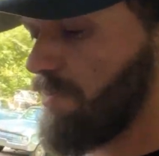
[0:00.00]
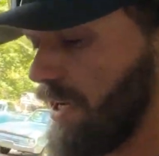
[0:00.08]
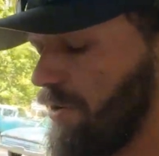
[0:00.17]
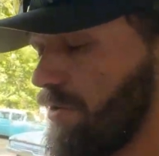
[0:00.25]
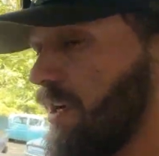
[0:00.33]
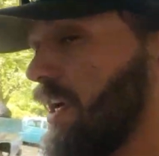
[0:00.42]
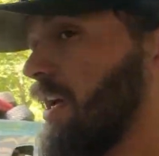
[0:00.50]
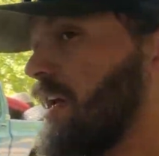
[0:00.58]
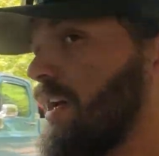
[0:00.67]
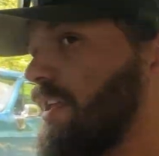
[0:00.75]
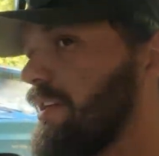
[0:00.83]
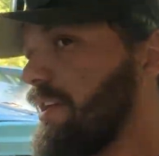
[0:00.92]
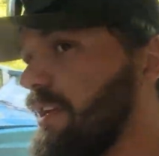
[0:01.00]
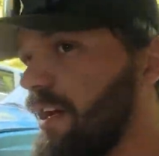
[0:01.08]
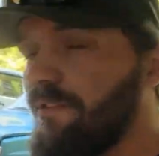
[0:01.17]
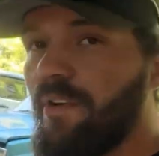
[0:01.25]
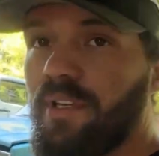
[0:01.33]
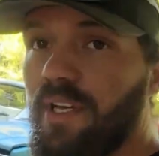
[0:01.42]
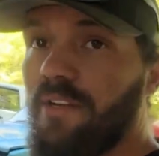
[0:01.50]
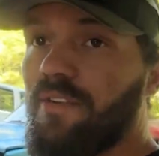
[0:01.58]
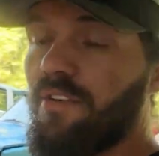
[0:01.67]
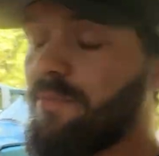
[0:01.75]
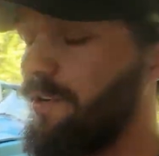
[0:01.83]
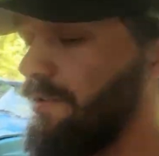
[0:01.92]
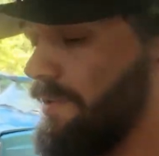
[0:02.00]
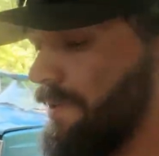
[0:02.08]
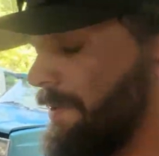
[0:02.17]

better, and then I've already got a turbo,